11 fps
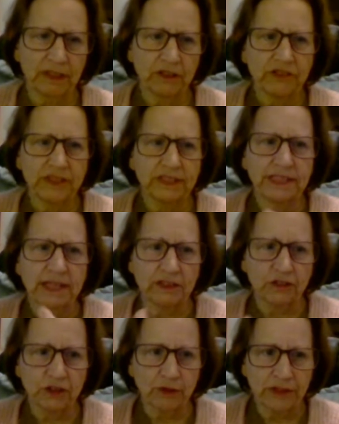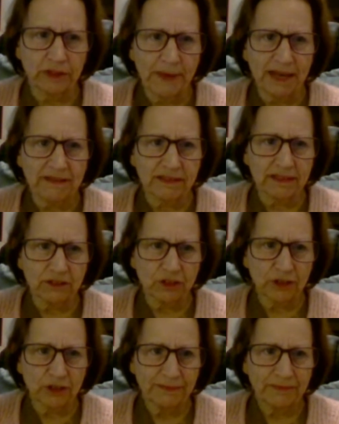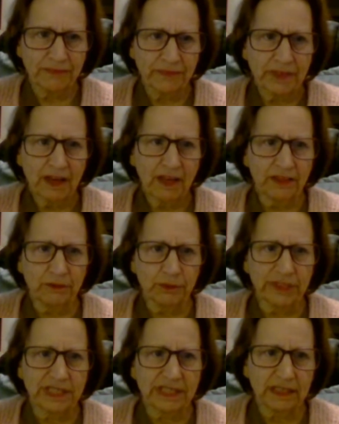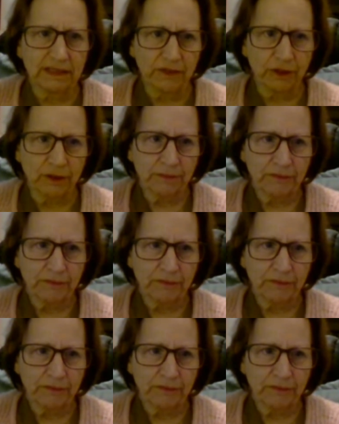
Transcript: There's the sender of the message and the receiver.